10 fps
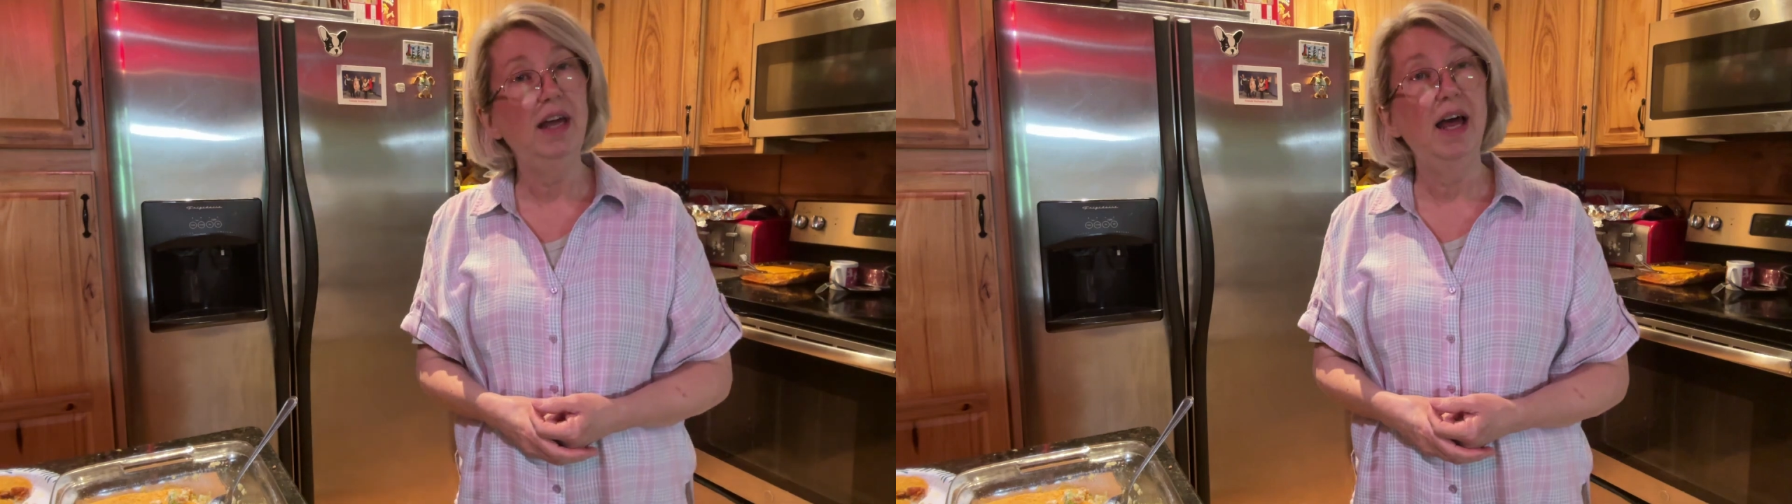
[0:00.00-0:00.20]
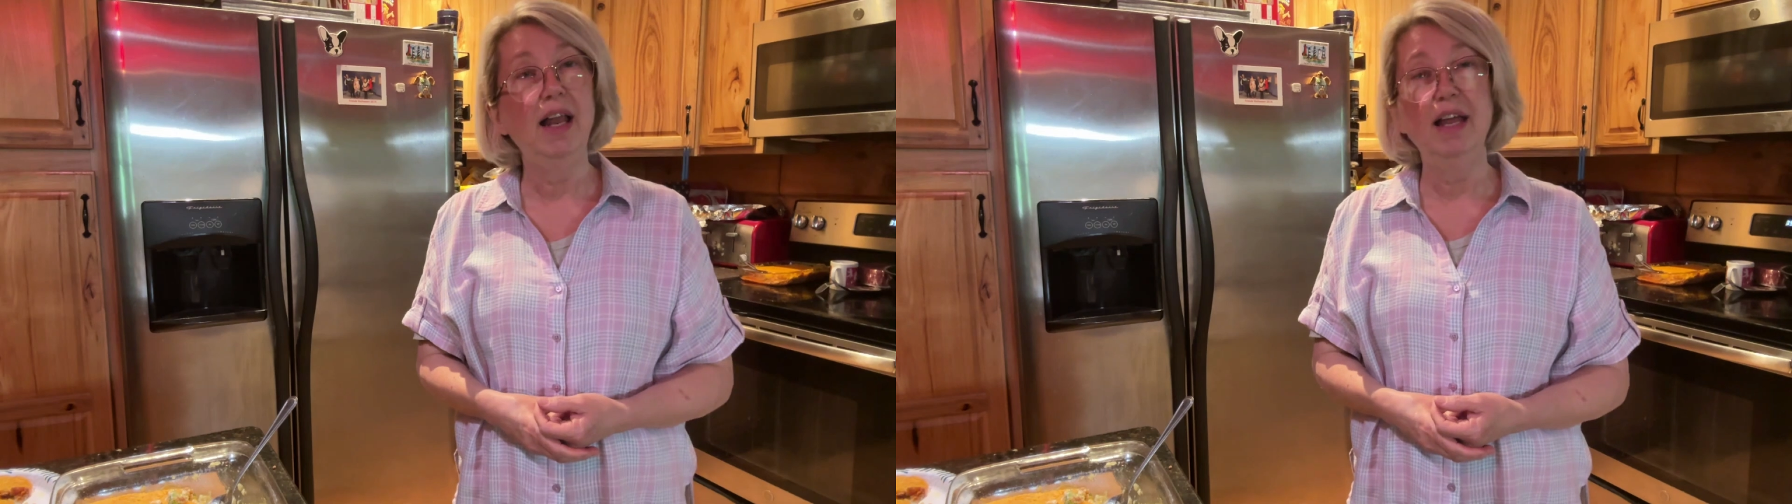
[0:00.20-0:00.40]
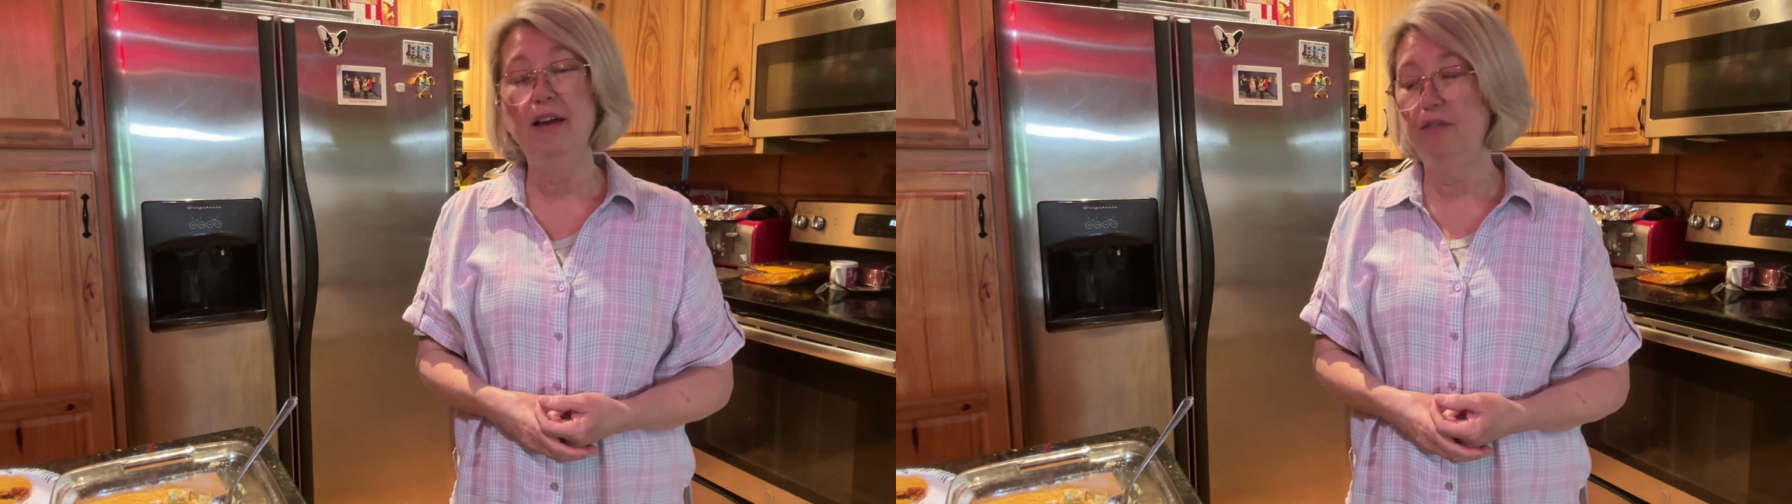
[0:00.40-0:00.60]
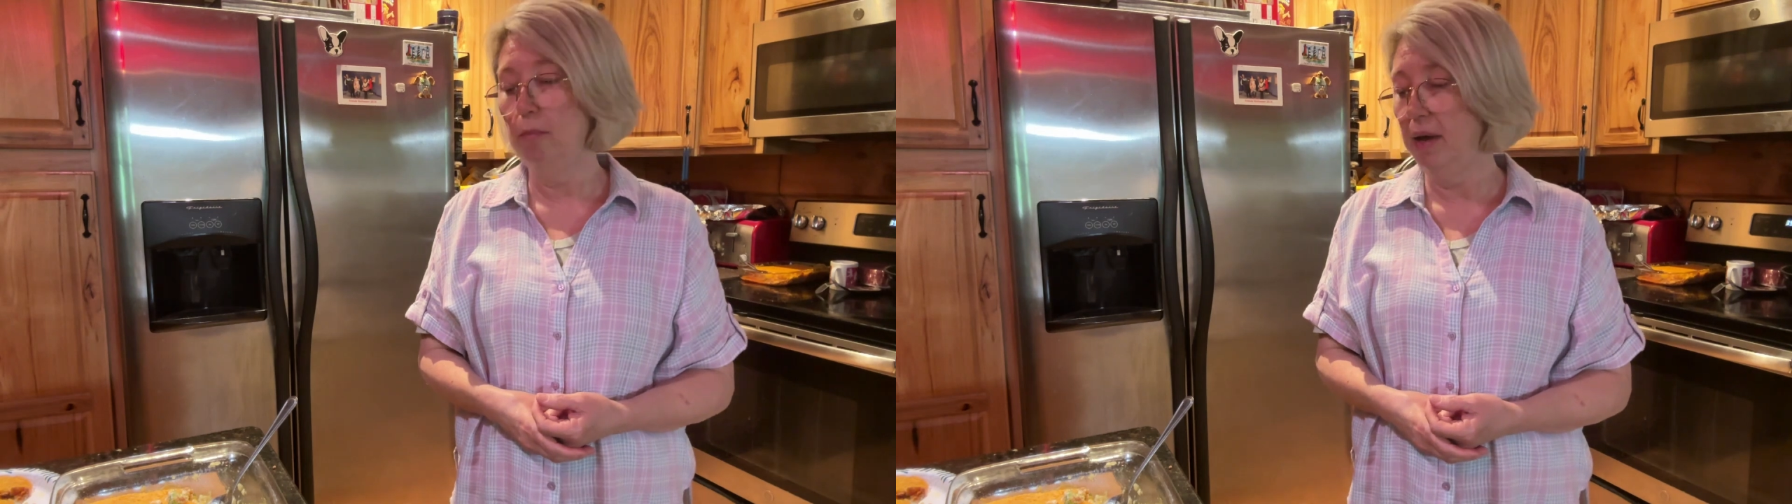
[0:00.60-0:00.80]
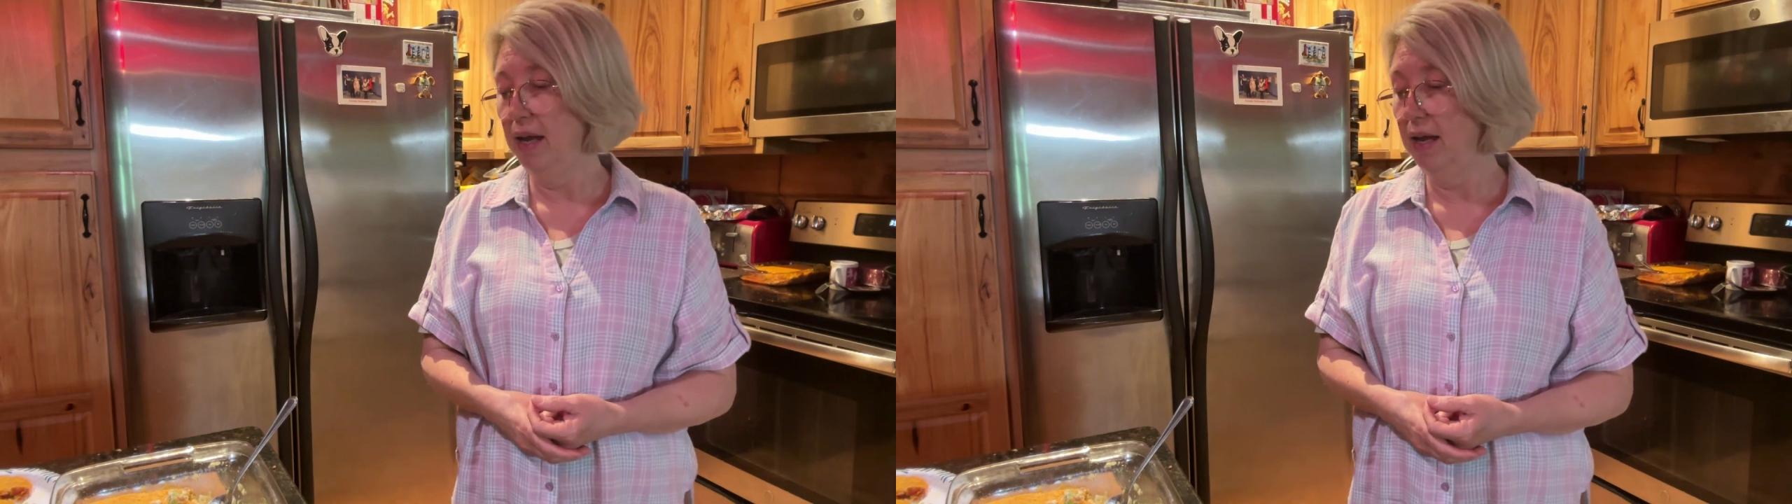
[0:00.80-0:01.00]
I love to
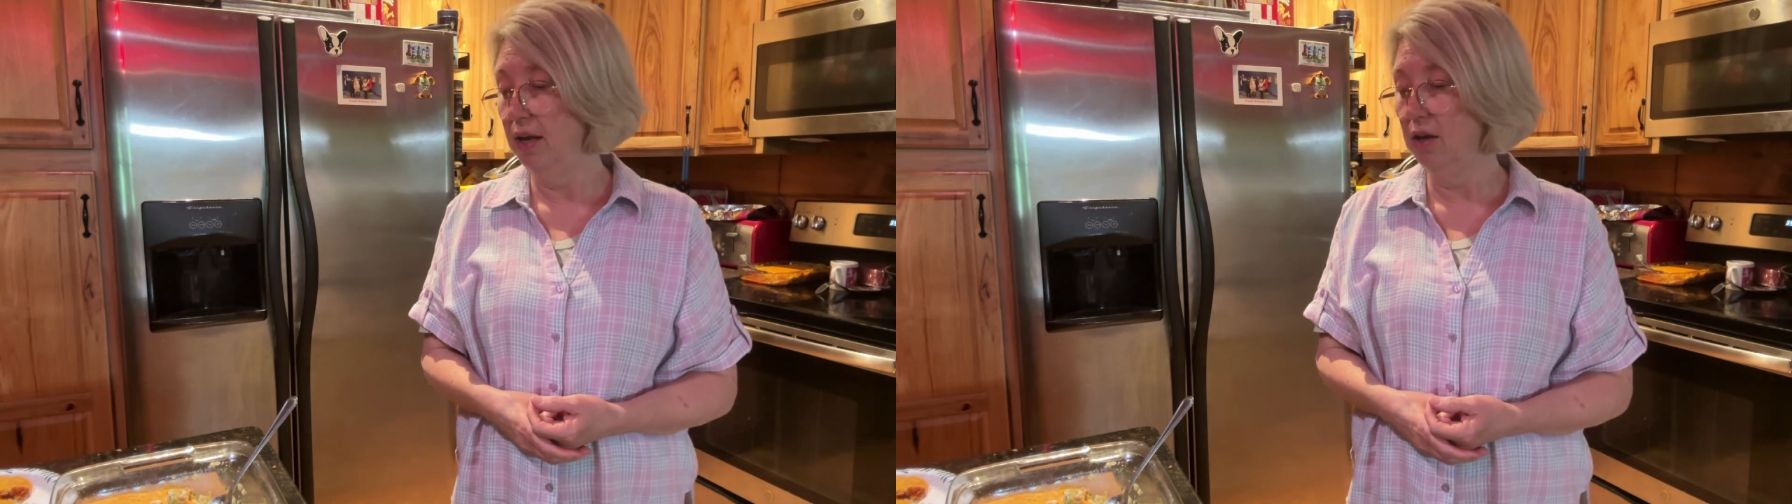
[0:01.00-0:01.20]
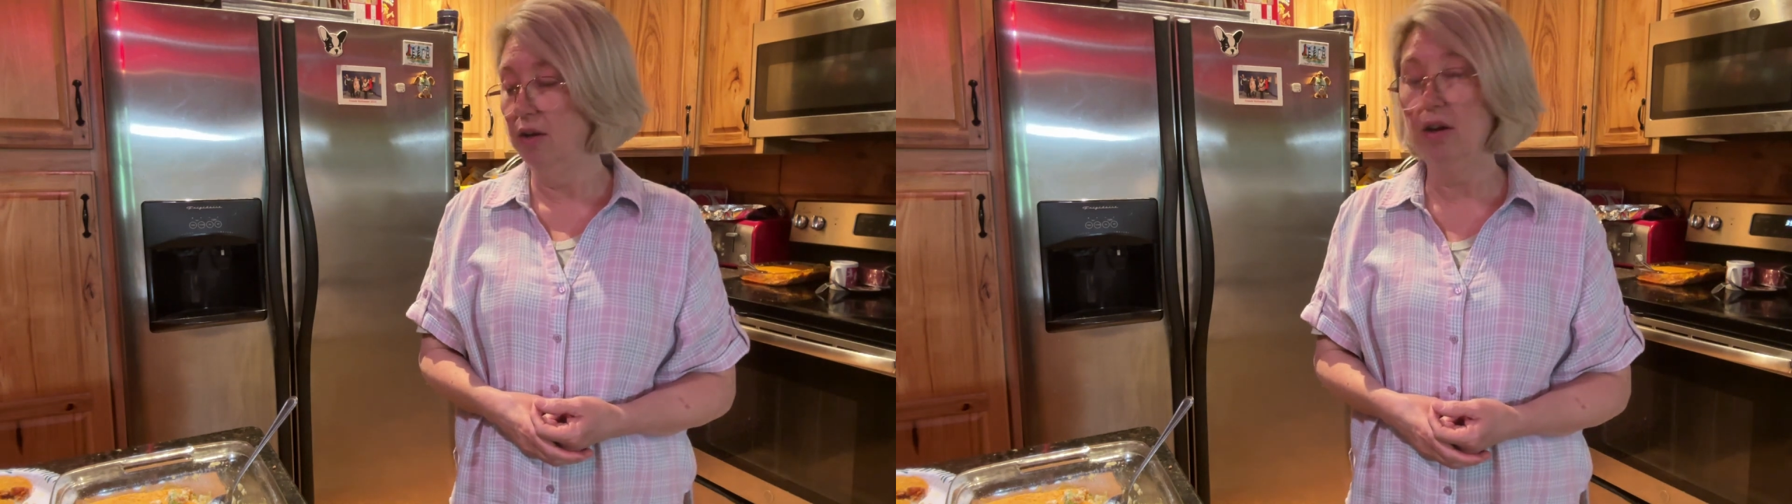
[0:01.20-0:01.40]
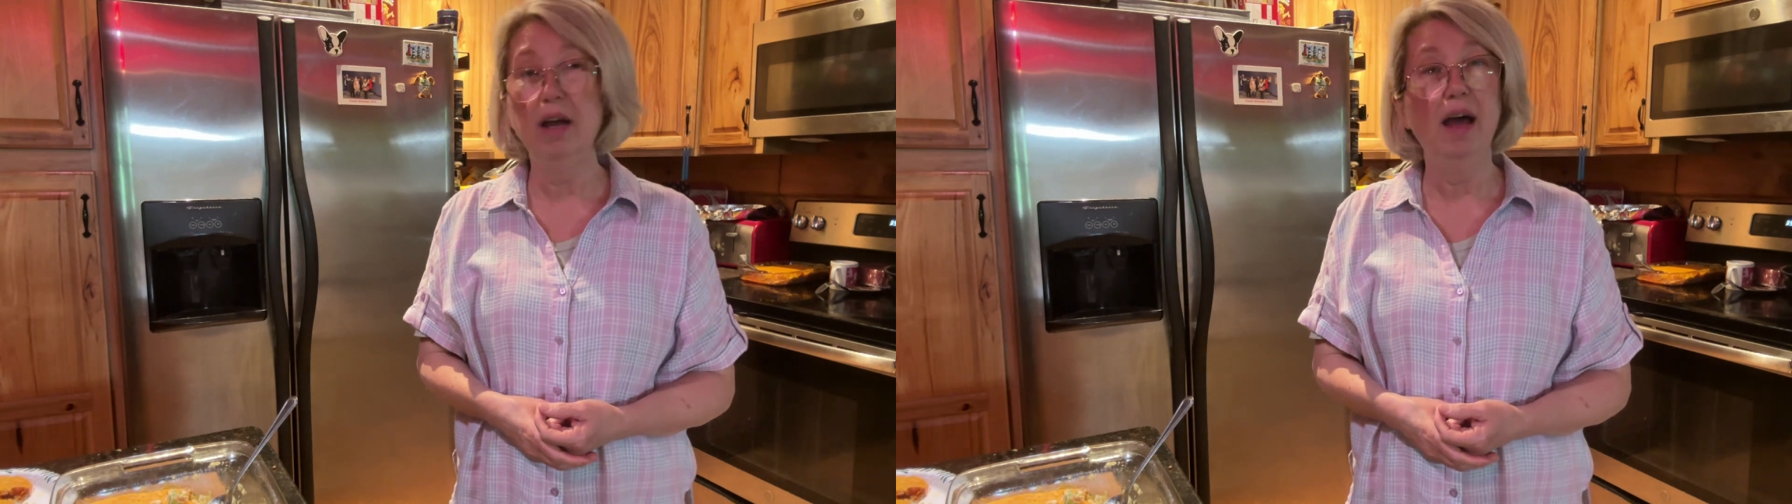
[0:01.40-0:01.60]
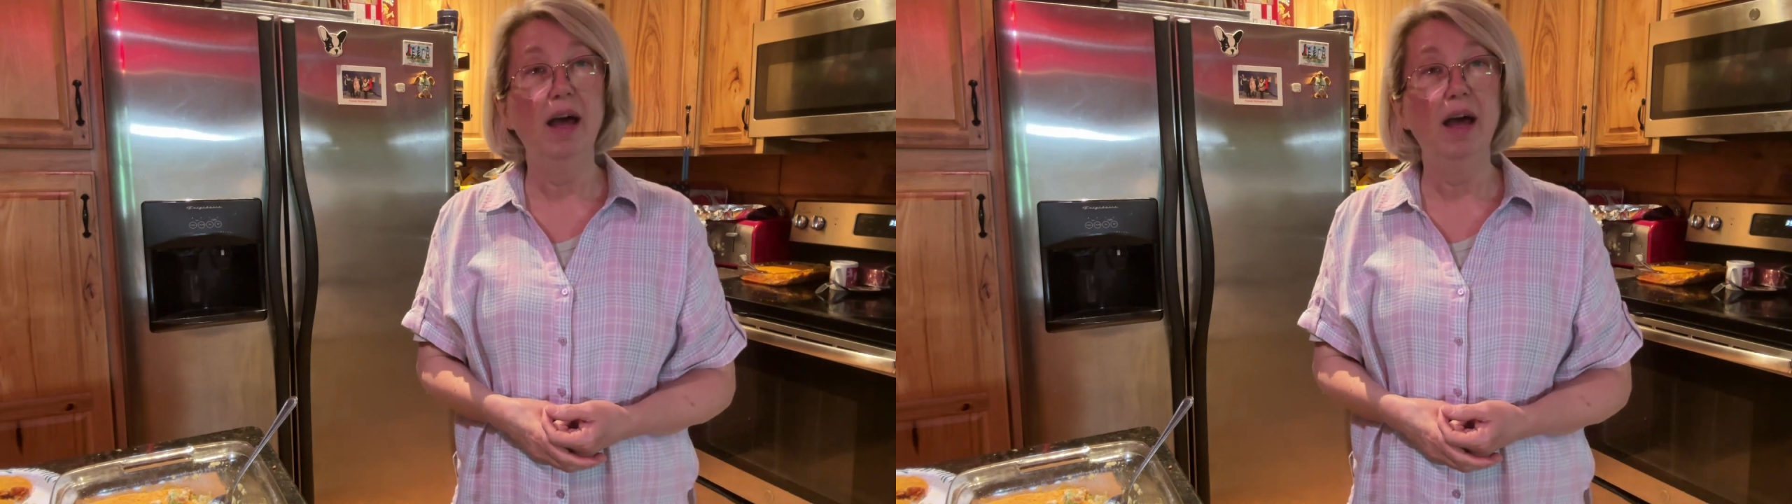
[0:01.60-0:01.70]
bake and cook.